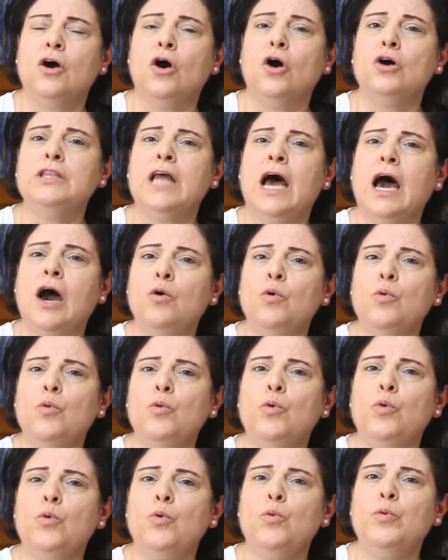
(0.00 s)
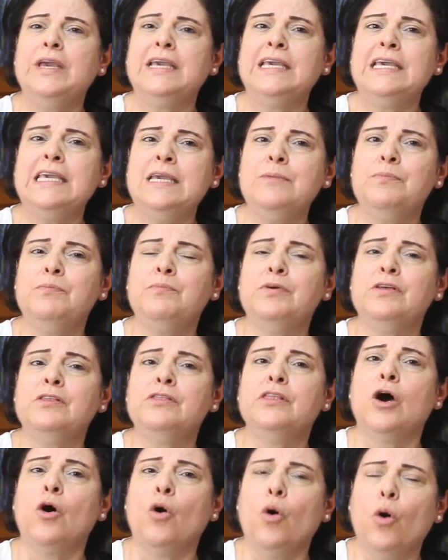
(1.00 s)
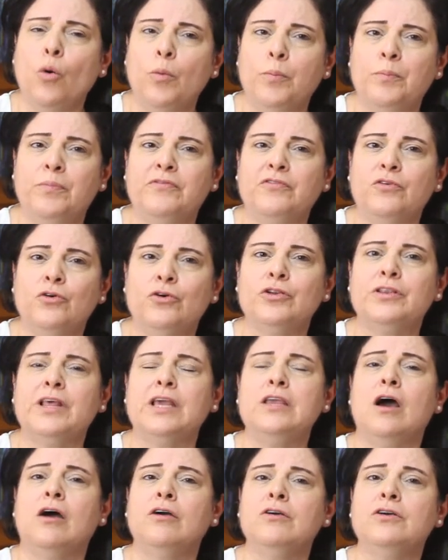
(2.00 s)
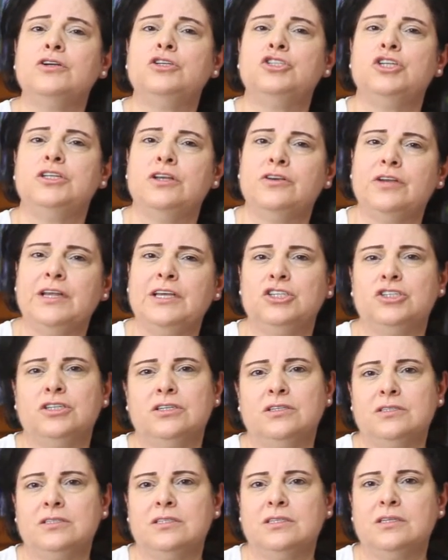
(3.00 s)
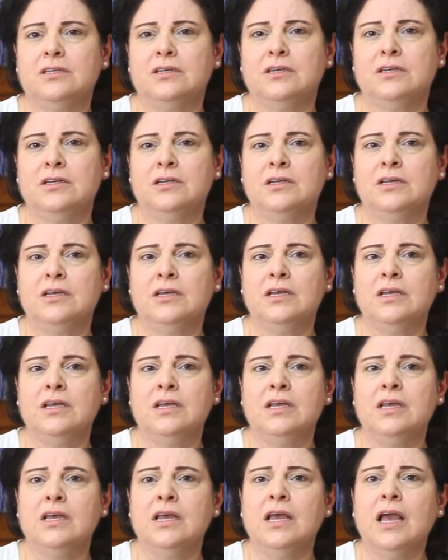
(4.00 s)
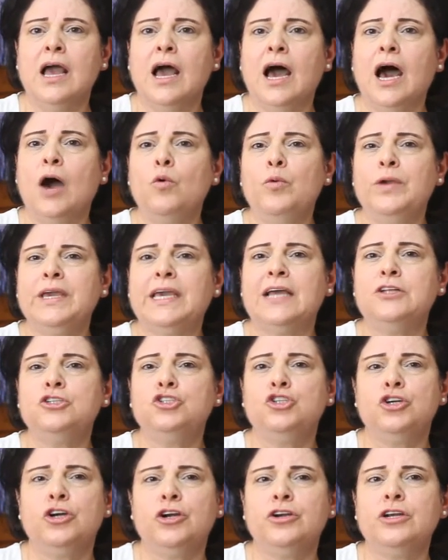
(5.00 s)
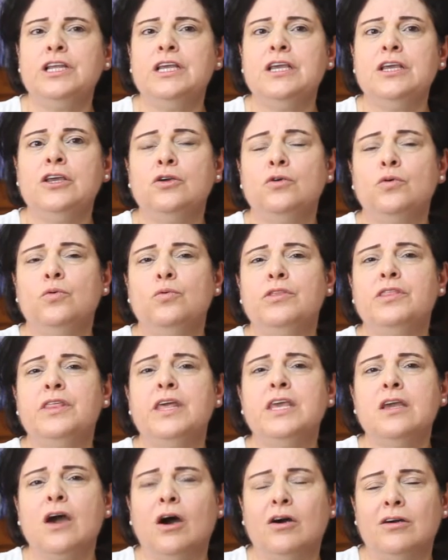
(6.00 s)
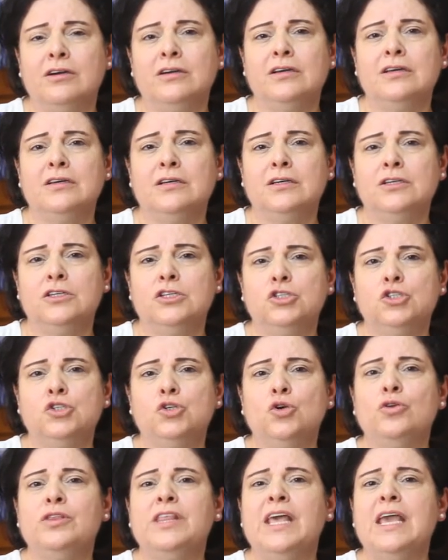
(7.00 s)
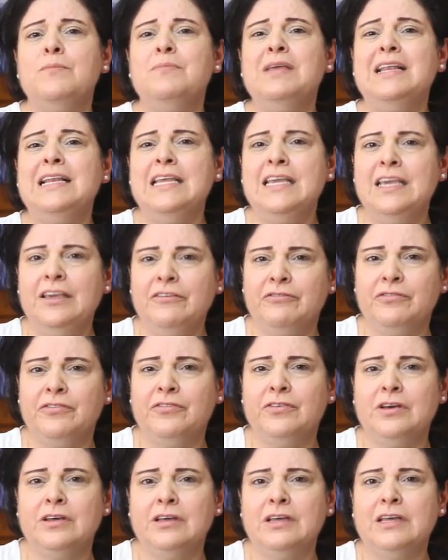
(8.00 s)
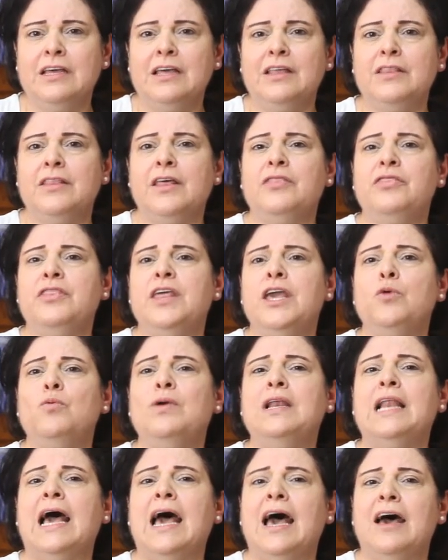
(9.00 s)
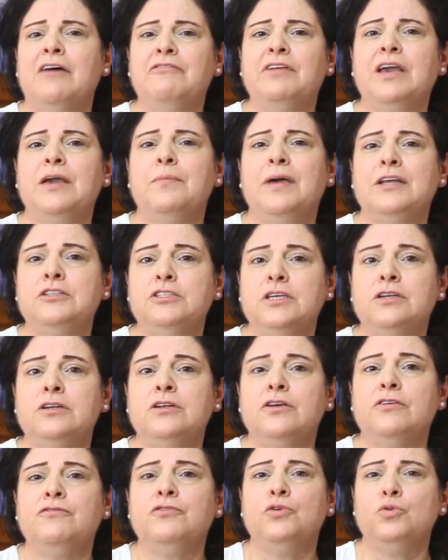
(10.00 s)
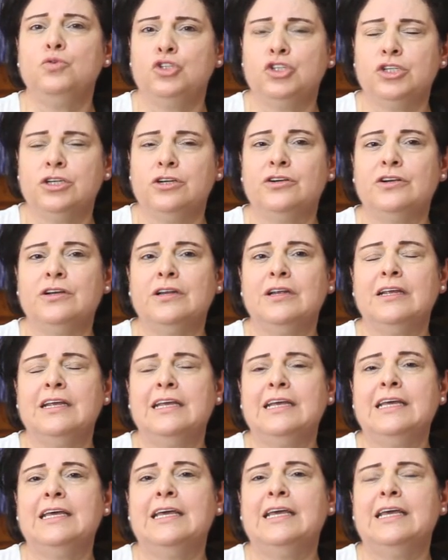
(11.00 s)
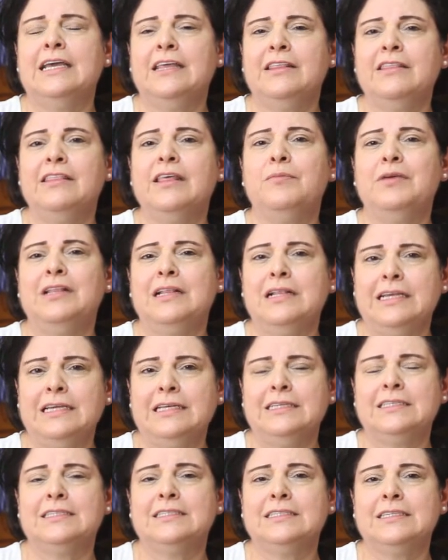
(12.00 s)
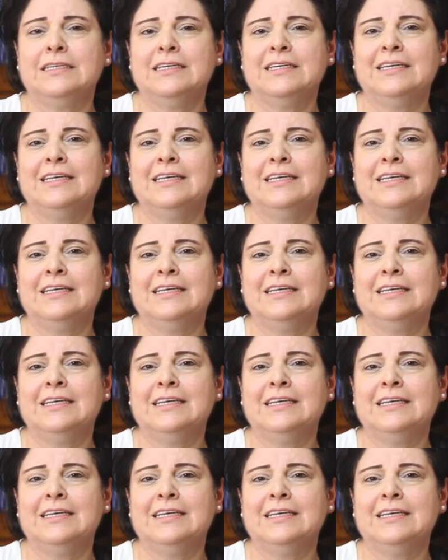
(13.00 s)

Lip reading: on how we keep the hope for the younger generations, how we can journey with the young so they believe that they will have a better future in the Middle East.